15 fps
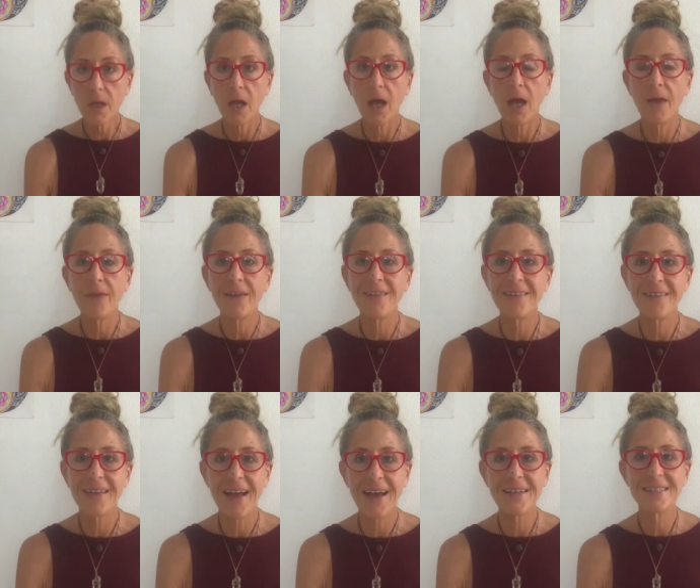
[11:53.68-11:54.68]
And then the
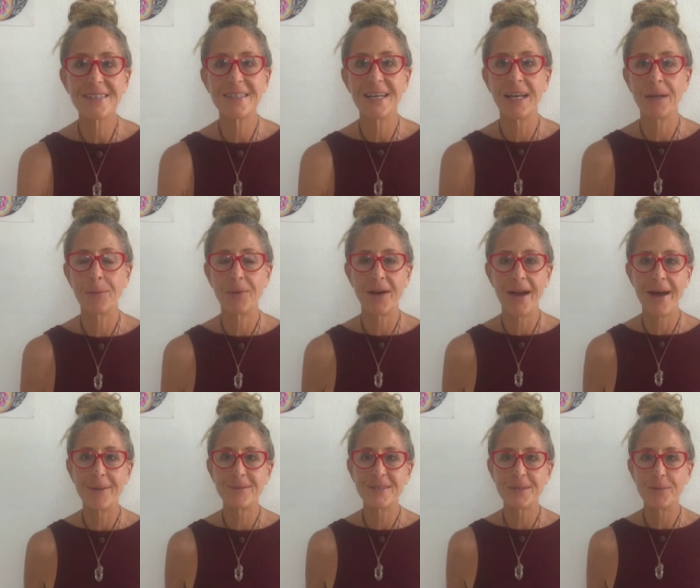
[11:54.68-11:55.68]
last and
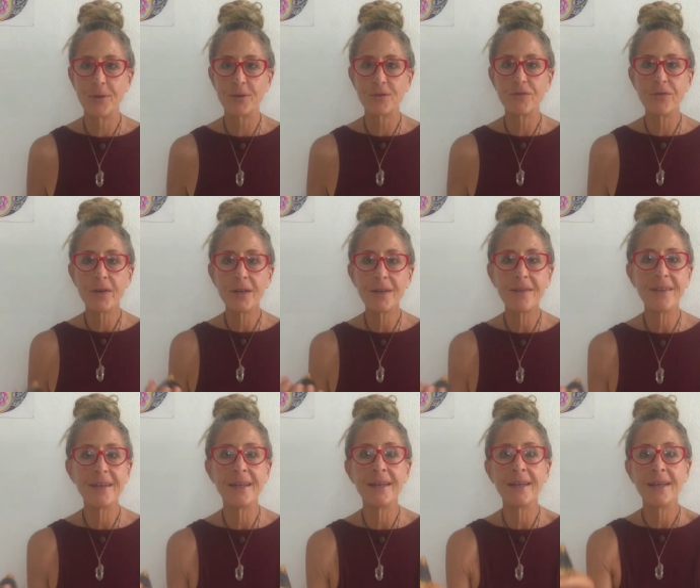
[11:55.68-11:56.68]
perhaps the most fun
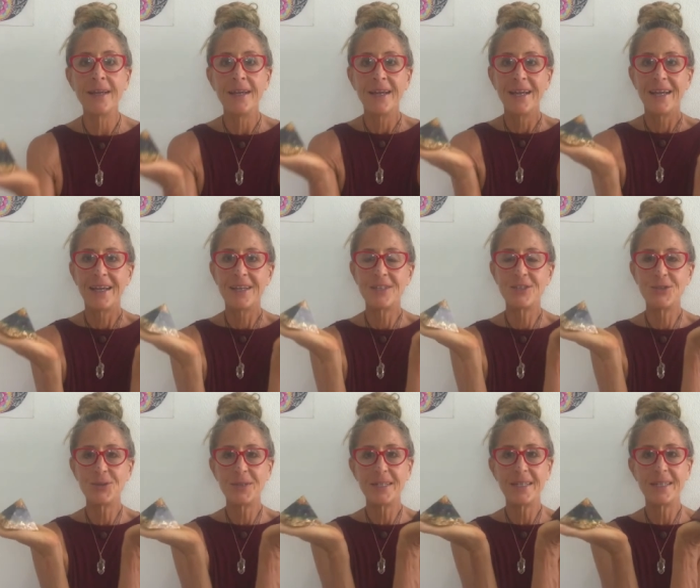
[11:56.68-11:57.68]
thing is you
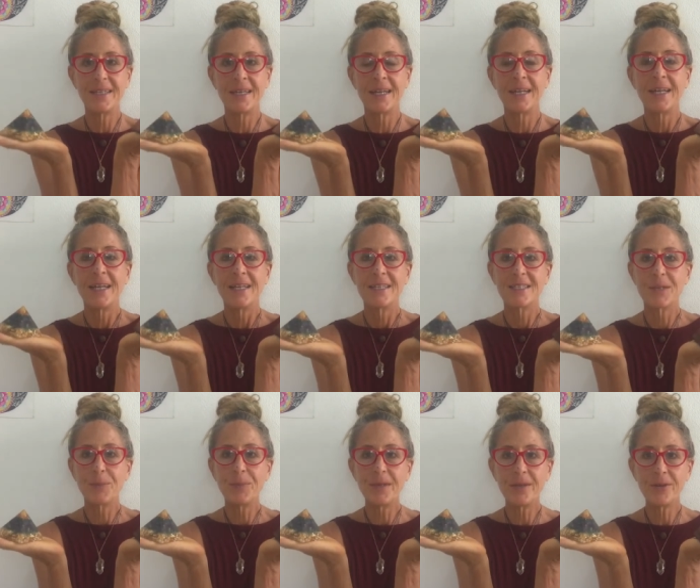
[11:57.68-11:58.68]
can get some
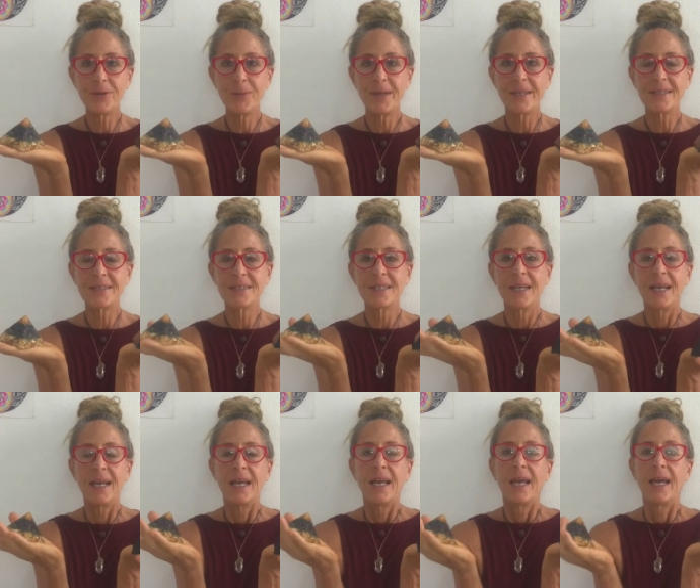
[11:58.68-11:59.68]
pyramids
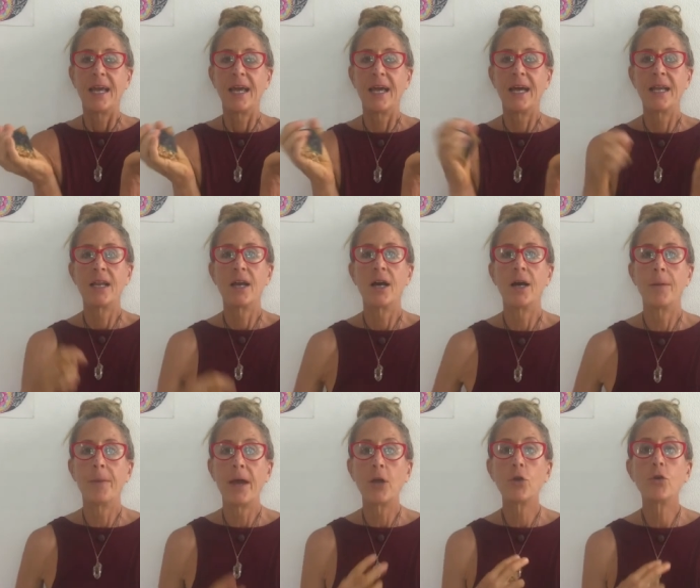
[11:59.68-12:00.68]
and, um,
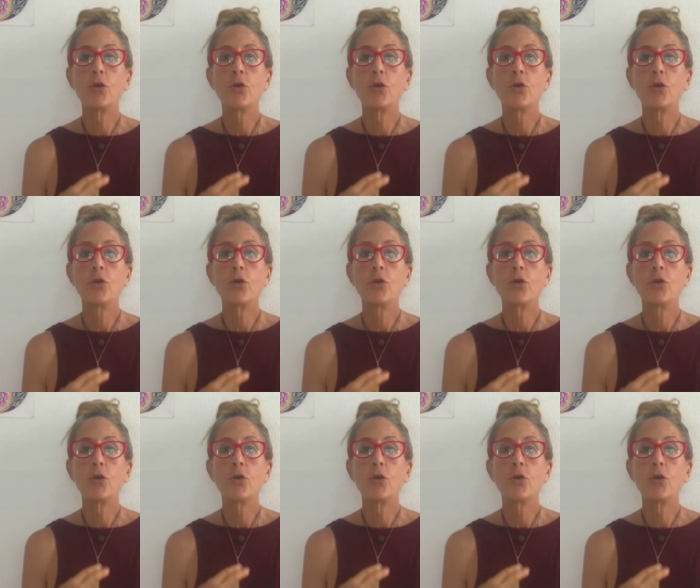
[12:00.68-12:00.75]
and you